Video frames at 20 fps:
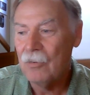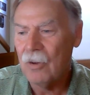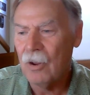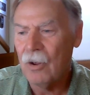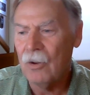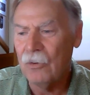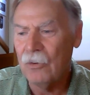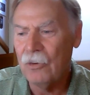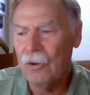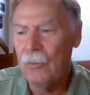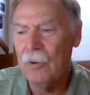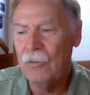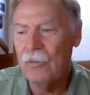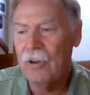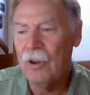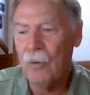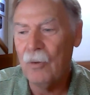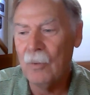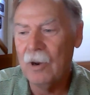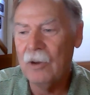So she
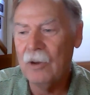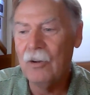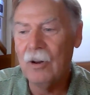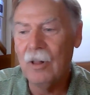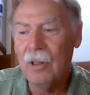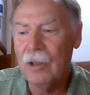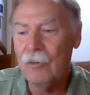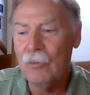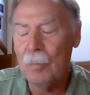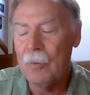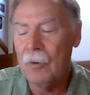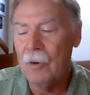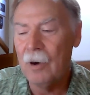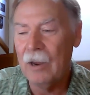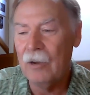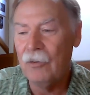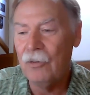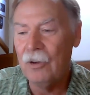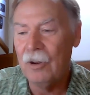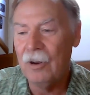was the original
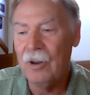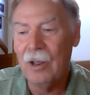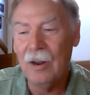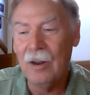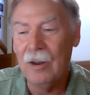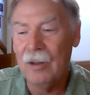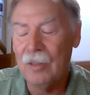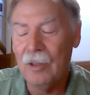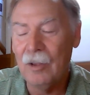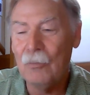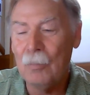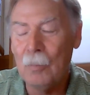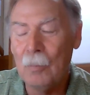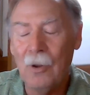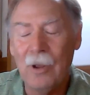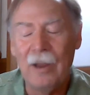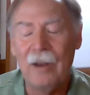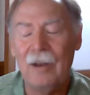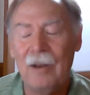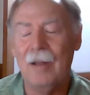inspiration, and at this
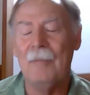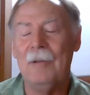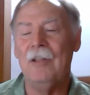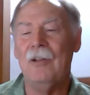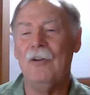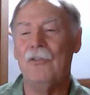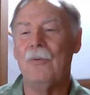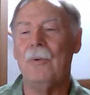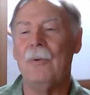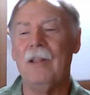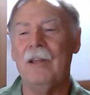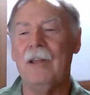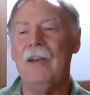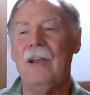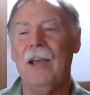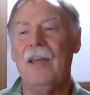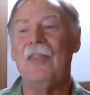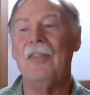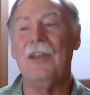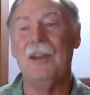point, I mean, there's
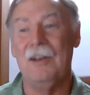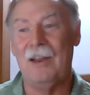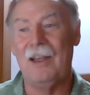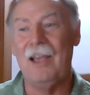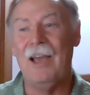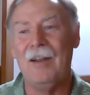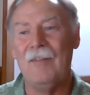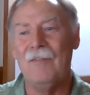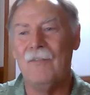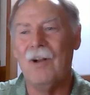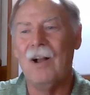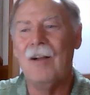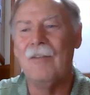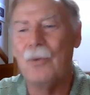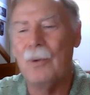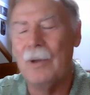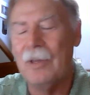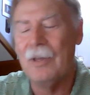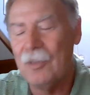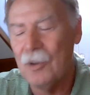really nothing to get
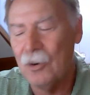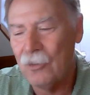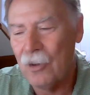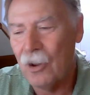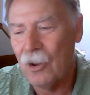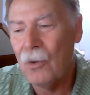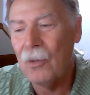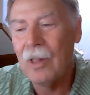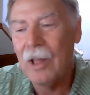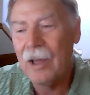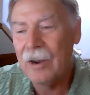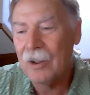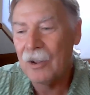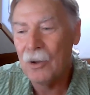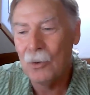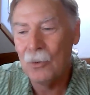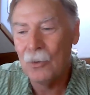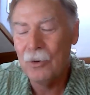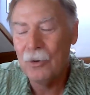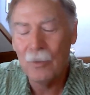involved with. There's a whole lot
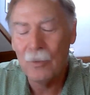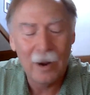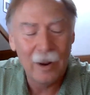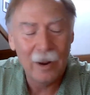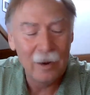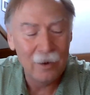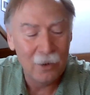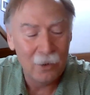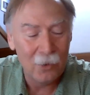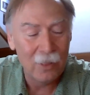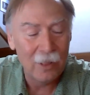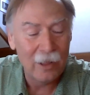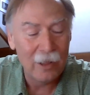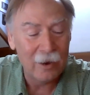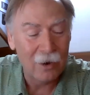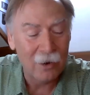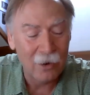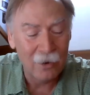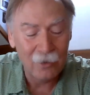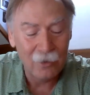of code to write and a whole
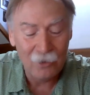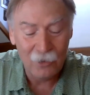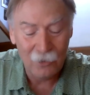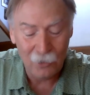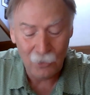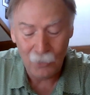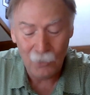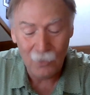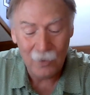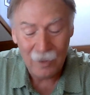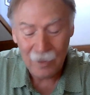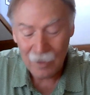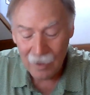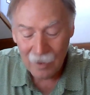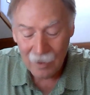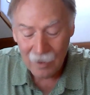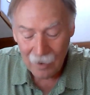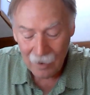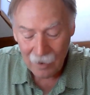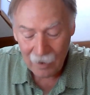lot of art to do,
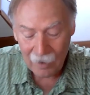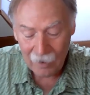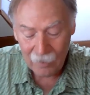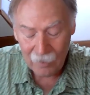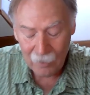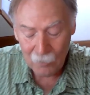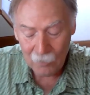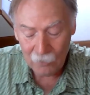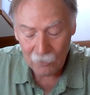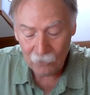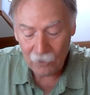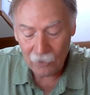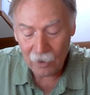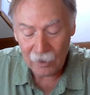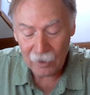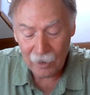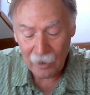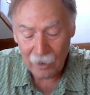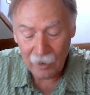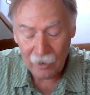and then we'll
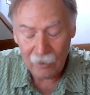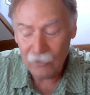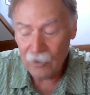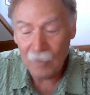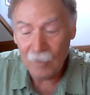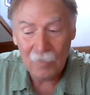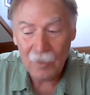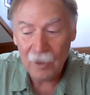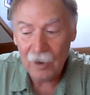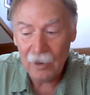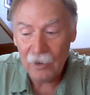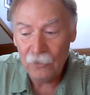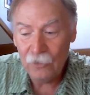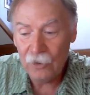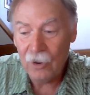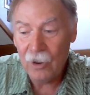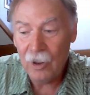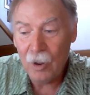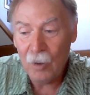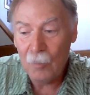start getting something,
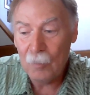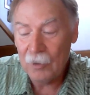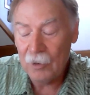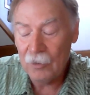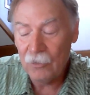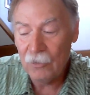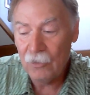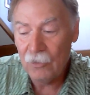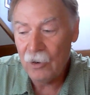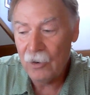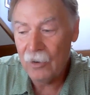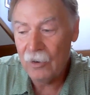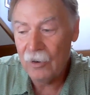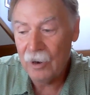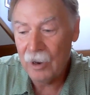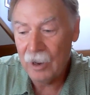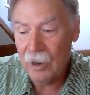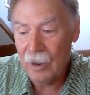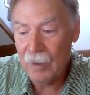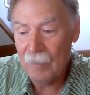and she'll help us
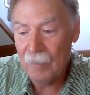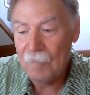turn